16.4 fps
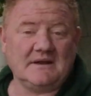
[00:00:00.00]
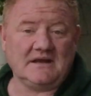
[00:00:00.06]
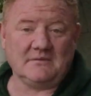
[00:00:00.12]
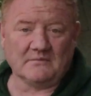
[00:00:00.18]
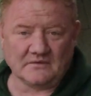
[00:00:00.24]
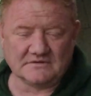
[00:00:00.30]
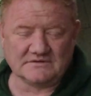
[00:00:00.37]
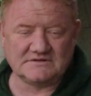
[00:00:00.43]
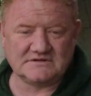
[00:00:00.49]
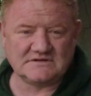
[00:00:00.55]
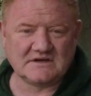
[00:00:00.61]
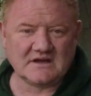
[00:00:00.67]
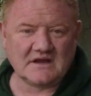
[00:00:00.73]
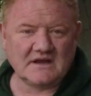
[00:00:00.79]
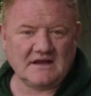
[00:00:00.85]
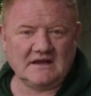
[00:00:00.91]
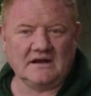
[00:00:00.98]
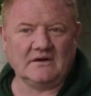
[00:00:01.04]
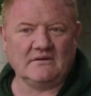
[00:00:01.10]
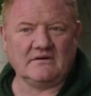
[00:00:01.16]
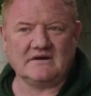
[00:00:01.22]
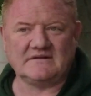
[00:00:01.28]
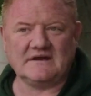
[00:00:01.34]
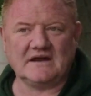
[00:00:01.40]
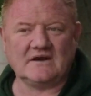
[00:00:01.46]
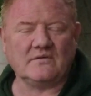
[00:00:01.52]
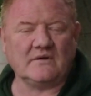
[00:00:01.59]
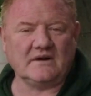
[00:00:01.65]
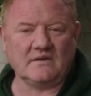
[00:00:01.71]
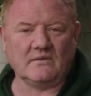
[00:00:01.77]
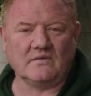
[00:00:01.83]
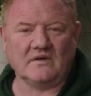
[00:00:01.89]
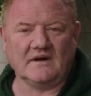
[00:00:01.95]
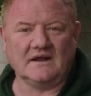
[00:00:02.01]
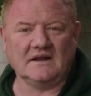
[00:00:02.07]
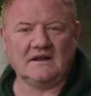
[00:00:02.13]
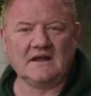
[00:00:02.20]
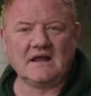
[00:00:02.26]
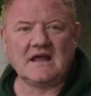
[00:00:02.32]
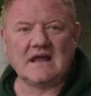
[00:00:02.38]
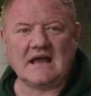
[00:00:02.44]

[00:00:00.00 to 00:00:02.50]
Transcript: many months. You know, it could take quite a while.